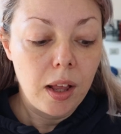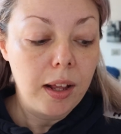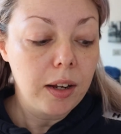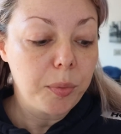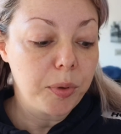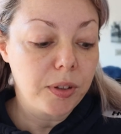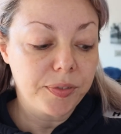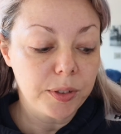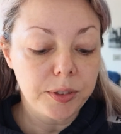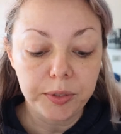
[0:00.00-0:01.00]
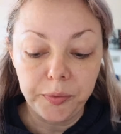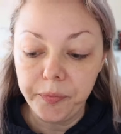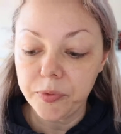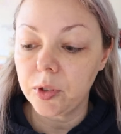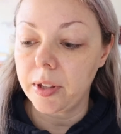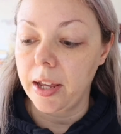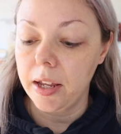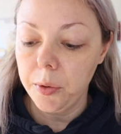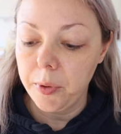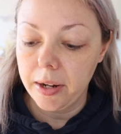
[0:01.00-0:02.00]
Hello beautifuls,
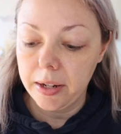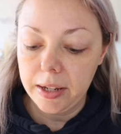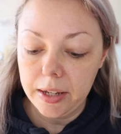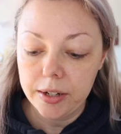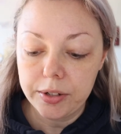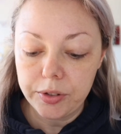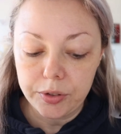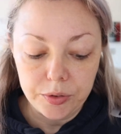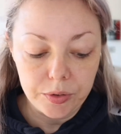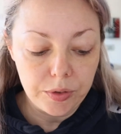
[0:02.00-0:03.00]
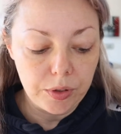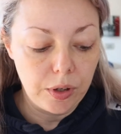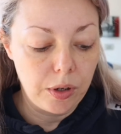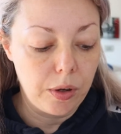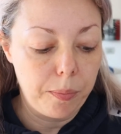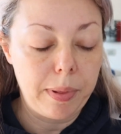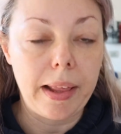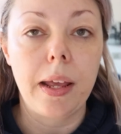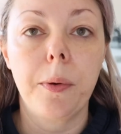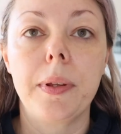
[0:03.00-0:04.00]
today we are here to
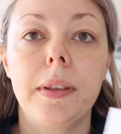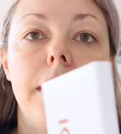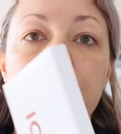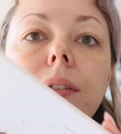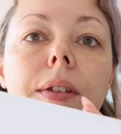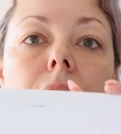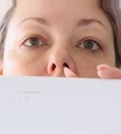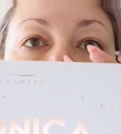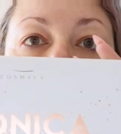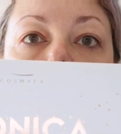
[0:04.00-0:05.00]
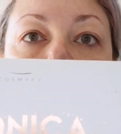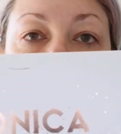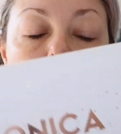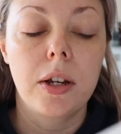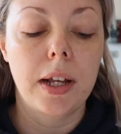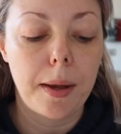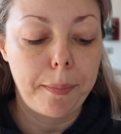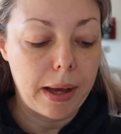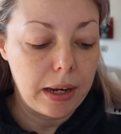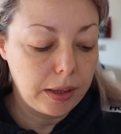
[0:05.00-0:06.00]
play with this ICONICA
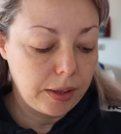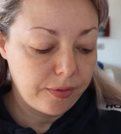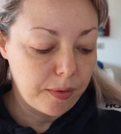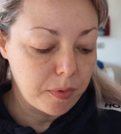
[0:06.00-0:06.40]
palette from